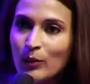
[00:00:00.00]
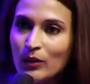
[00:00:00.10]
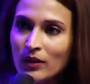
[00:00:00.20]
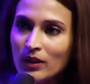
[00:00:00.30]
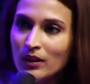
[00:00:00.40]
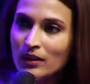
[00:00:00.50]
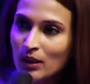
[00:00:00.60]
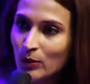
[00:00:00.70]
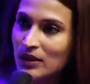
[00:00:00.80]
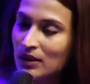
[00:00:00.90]
would not
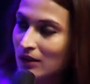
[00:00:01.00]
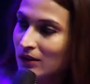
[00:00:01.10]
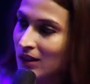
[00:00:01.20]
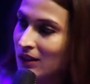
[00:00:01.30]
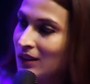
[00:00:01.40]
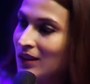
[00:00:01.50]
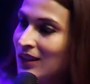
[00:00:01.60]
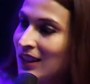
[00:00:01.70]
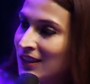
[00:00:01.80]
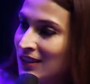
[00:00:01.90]
agree with Selva
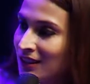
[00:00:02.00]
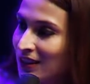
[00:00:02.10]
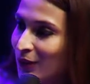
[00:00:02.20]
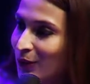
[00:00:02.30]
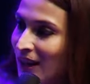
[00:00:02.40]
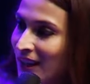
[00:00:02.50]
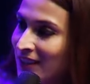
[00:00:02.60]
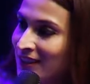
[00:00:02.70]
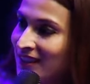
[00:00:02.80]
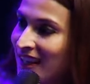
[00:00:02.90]
that, you know, I,
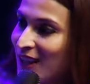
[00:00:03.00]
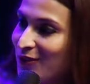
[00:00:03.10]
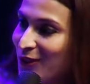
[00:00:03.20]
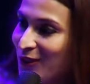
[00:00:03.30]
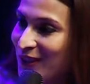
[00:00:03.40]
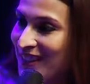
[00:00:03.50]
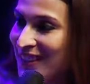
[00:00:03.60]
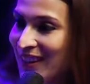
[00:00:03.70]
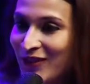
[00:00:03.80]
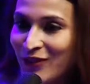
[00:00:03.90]
I have not
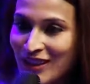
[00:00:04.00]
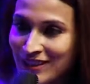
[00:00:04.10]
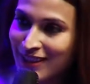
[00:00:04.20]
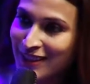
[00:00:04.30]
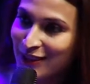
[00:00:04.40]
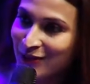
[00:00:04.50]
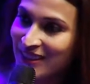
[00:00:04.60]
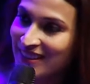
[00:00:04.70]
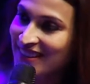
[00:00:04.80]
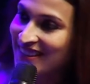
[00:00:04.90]
faced any
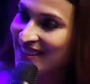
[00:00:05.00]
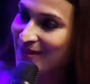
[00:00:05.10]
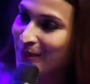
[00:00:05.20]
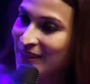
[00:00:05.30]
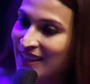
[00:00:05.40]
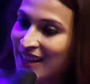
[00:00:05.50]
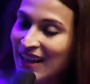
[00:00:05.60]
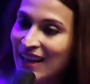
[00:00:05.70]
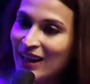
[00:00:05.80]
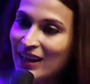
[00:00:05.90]
difficulties. But
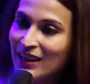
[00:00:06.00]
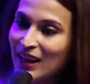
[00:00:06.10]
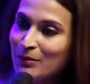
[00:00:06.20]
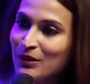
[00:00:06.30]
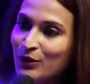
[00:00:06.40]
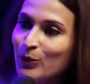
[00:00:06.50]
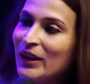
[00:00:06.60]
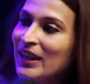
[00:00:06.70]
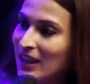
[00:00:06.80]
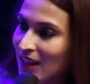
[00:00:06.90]
uh, coming from
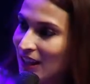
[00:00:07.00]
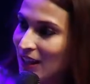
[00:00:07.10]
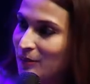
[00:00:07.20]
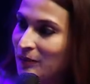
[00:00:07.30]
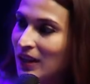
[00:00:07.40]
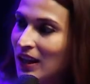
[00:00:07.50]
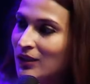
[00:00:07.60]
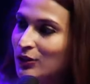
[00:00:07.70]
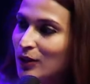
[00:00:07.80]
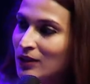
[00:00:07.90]
where he came, I
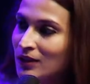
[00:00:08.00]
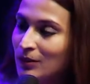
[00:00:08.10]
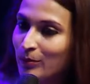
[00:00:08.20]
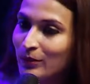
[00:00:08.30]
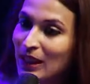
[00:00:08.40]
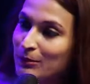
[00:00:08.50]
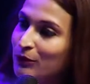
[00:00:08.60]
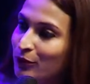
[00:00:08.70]
do not blame him